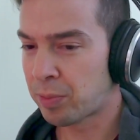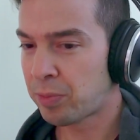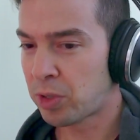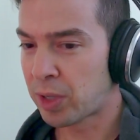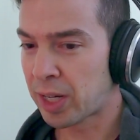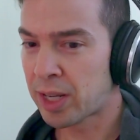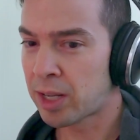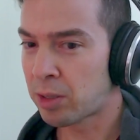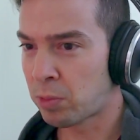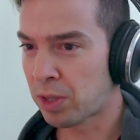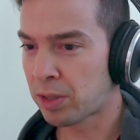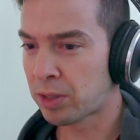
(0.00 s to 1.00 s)
you get
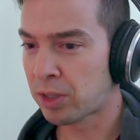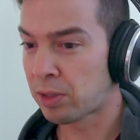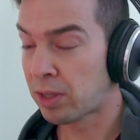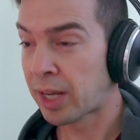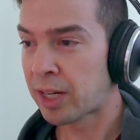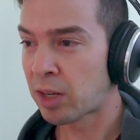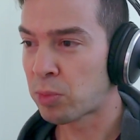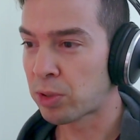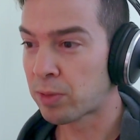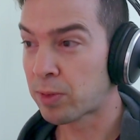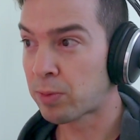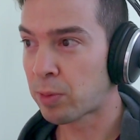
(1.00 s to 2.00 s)
hit with a little lightning
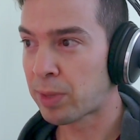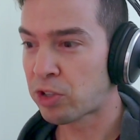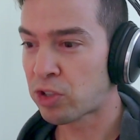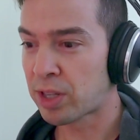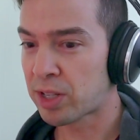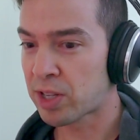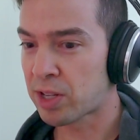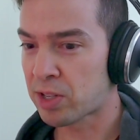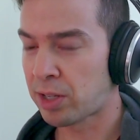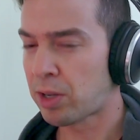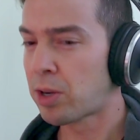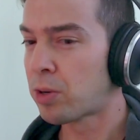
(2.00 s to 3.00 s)
bolt of information that says
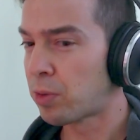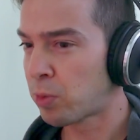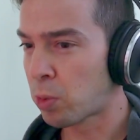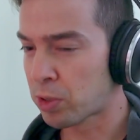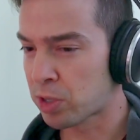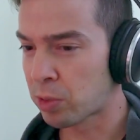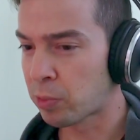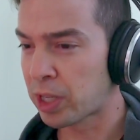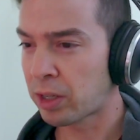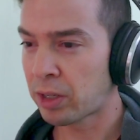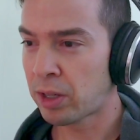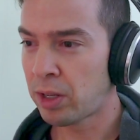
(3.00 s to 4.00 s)
like, oh, of course they're
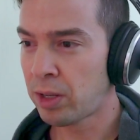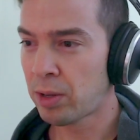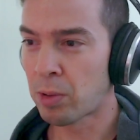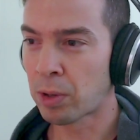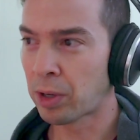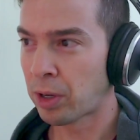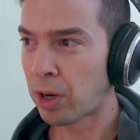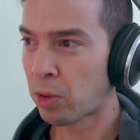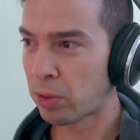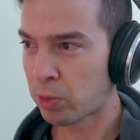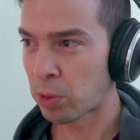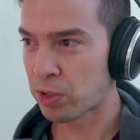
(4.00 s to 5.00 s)
weak, or
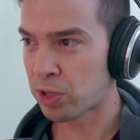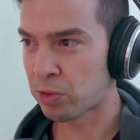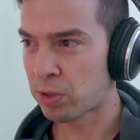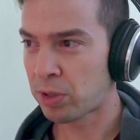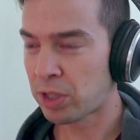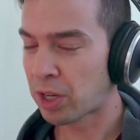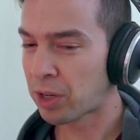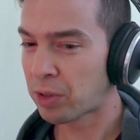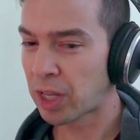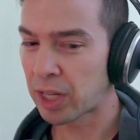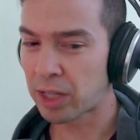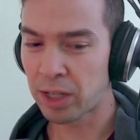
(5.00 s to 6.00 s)
oh, of course there's
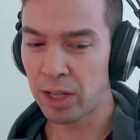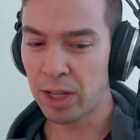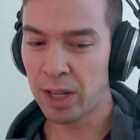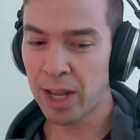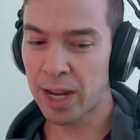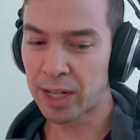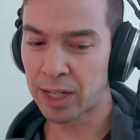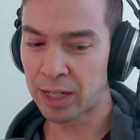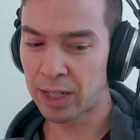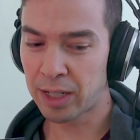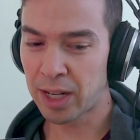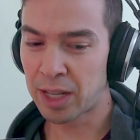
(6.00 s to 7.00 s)

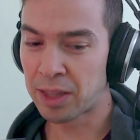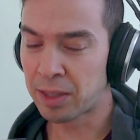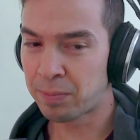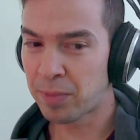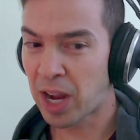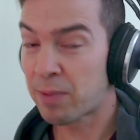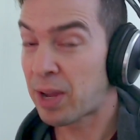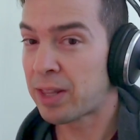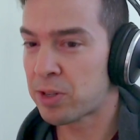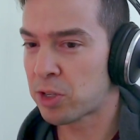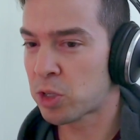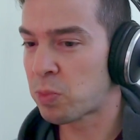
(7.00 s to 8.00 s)
and I've
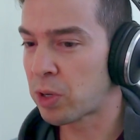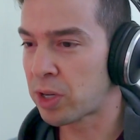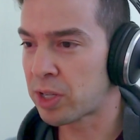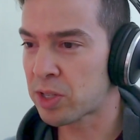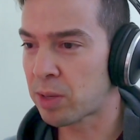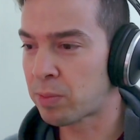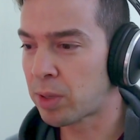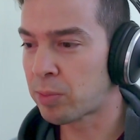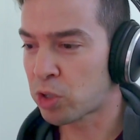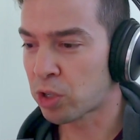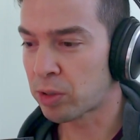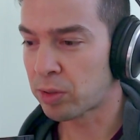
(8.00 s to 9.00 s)
had this experience, I'm
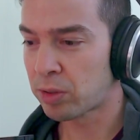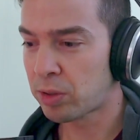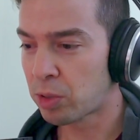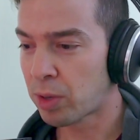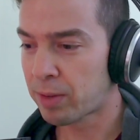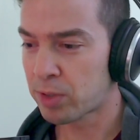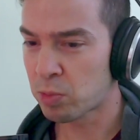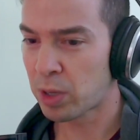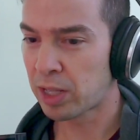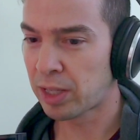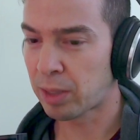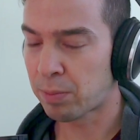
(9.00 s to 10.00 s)
sure you have as
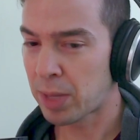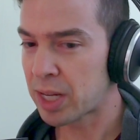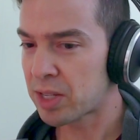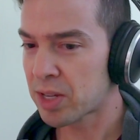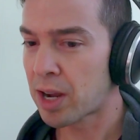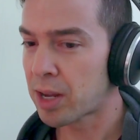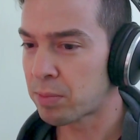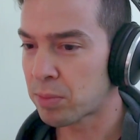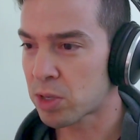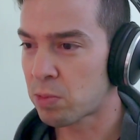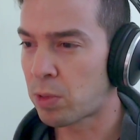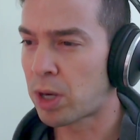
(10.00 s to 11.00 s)
well, like many
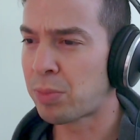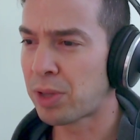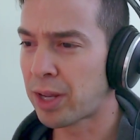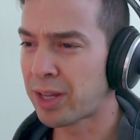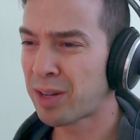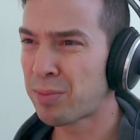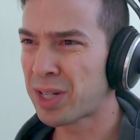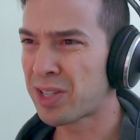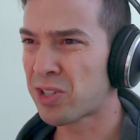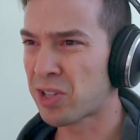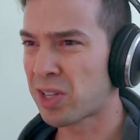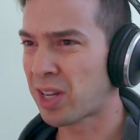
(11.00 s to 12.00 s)
times while playing. But it's
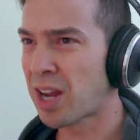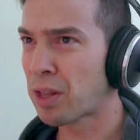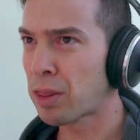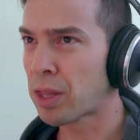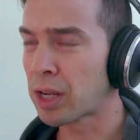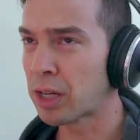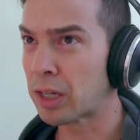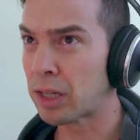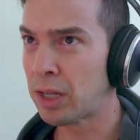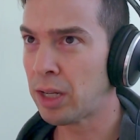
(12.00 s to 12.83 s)
just the kind of thing,